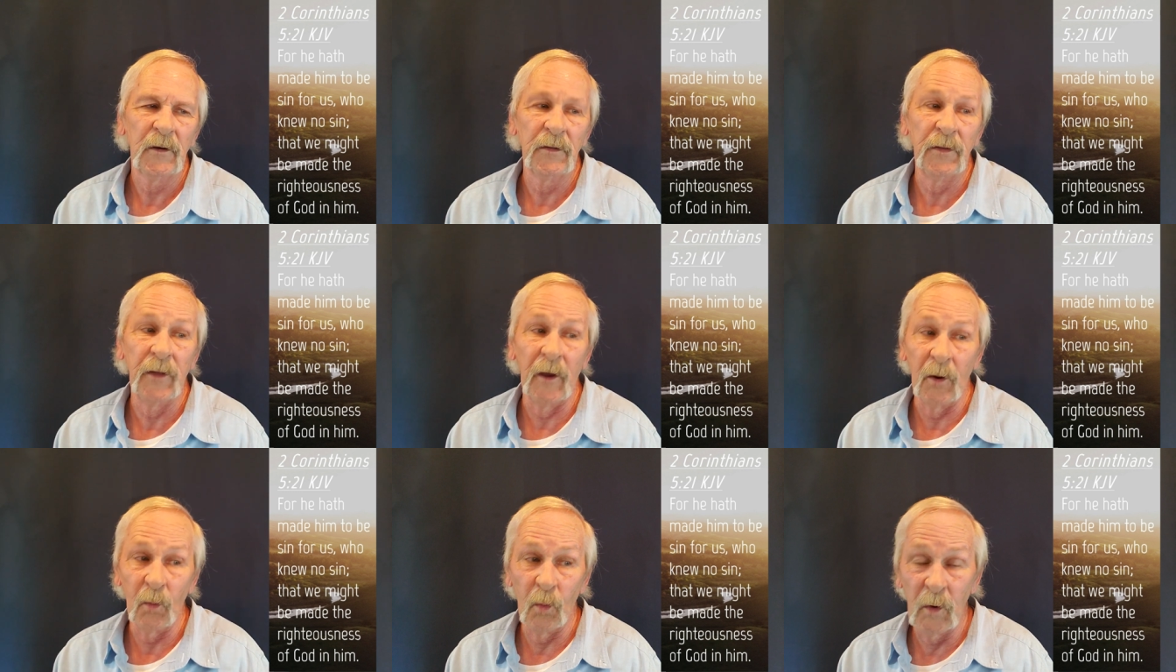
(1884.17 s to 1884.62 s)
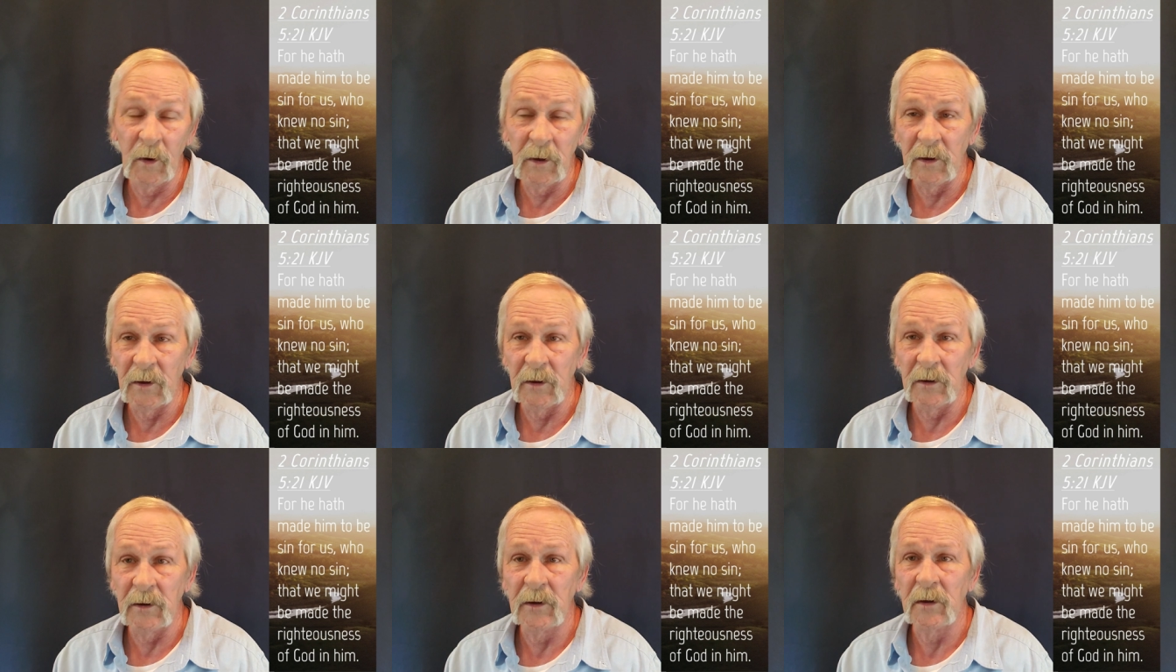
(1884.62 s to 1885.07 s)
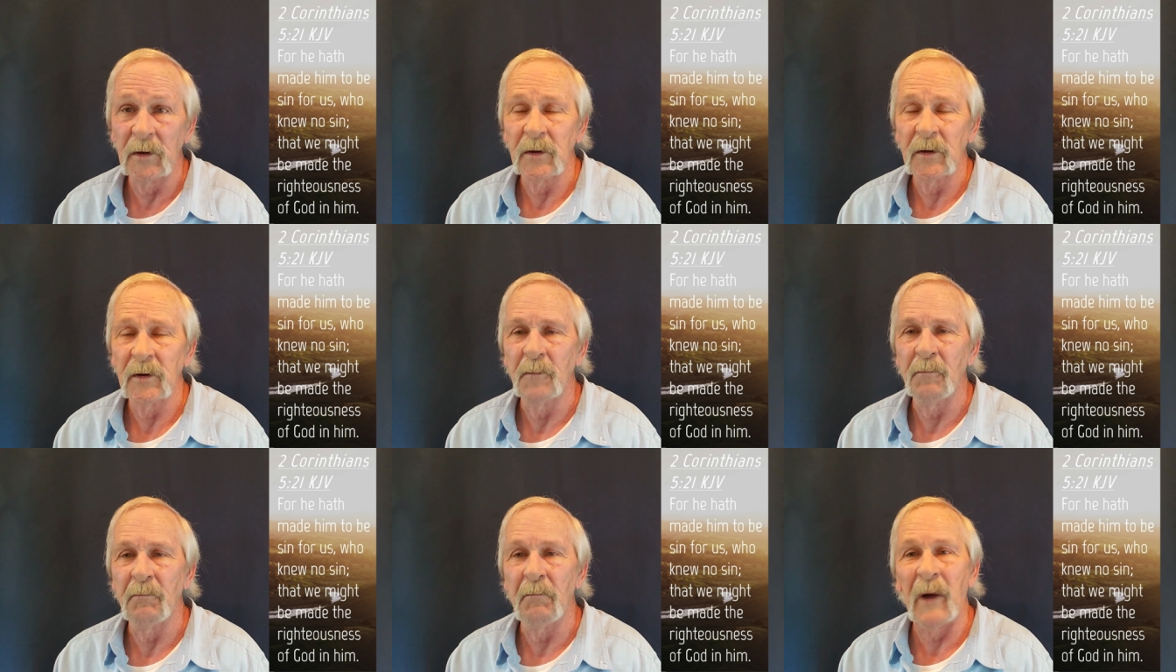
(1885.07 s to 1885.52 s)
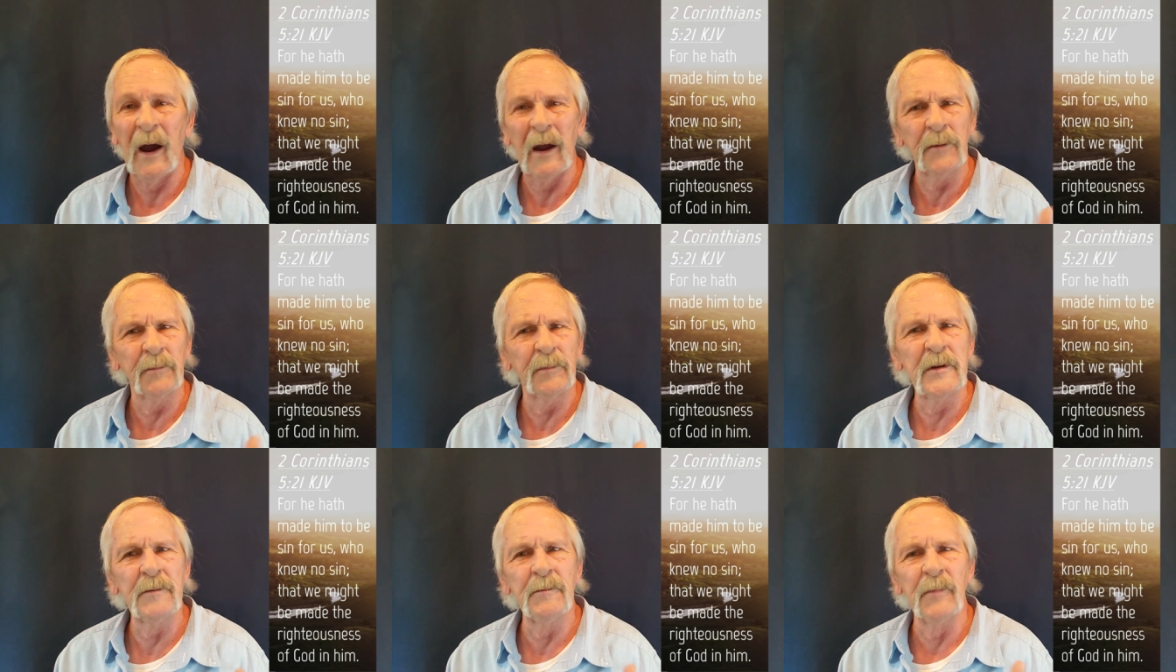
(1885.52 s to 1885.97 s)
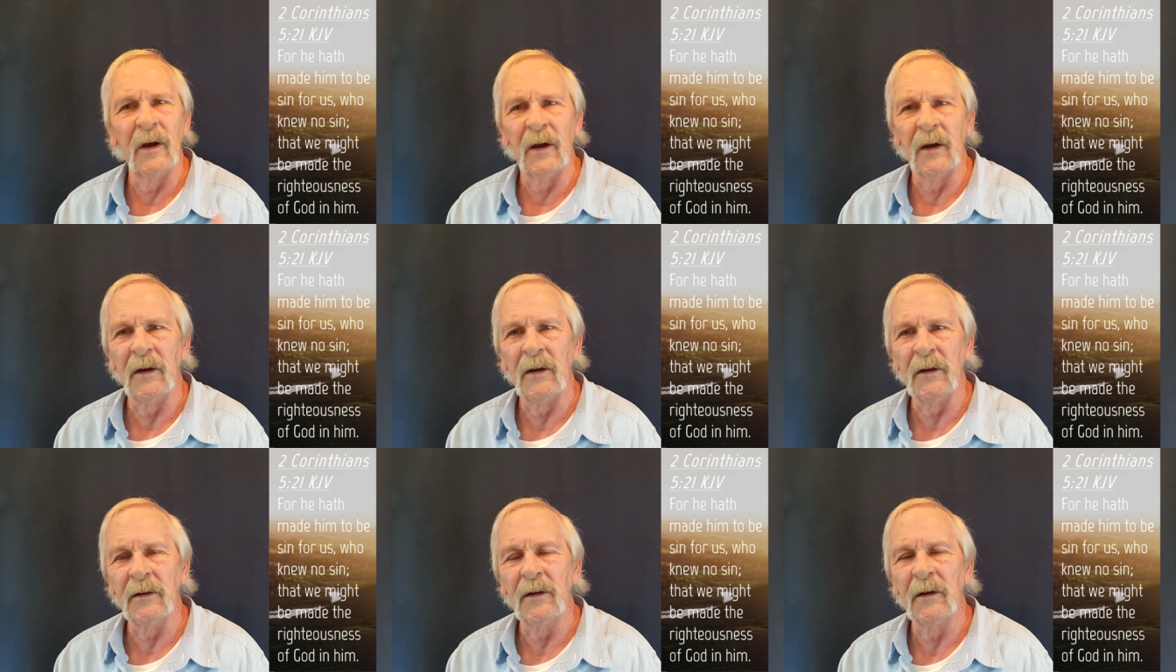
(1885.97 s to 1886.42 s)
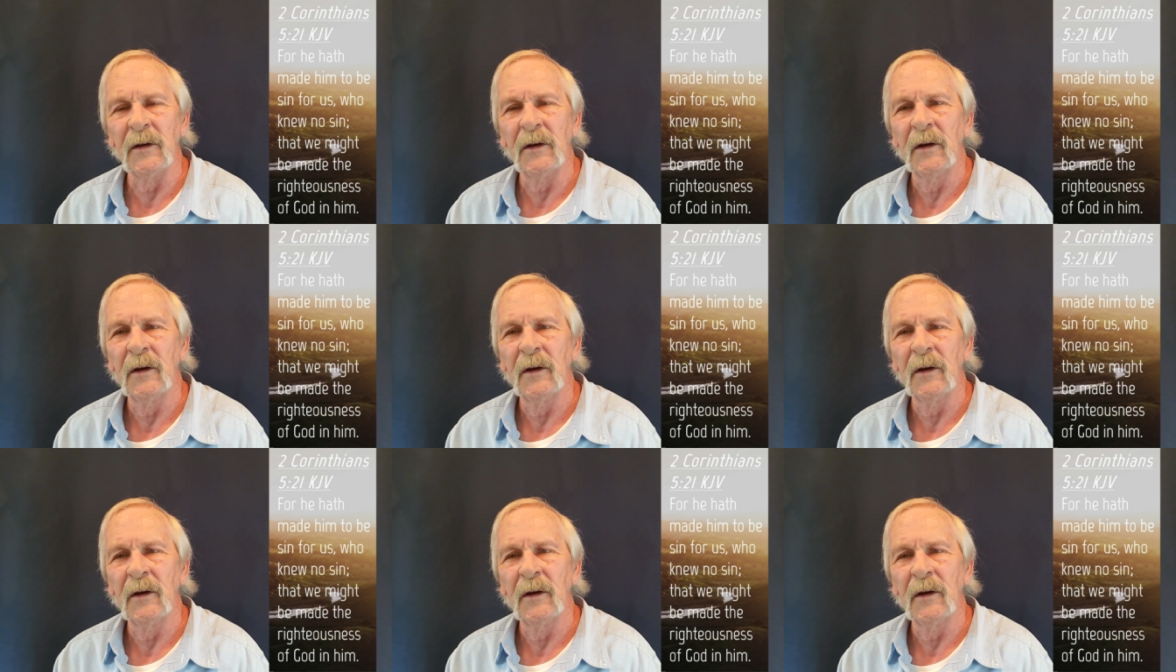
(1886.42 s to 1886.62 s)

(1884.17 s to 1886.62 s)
that we might be made